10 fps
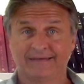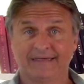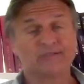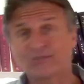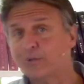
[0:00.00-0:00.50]

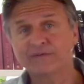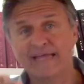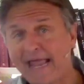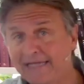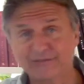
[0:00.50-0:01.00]
And so
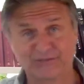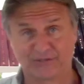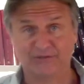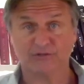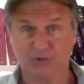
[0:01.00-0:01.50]
the
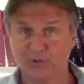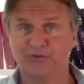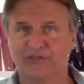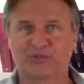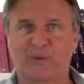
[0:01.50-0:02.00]
answer
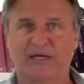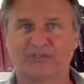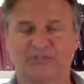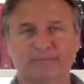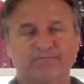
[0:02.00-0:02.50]
to this
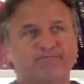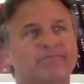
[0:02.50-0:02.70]
question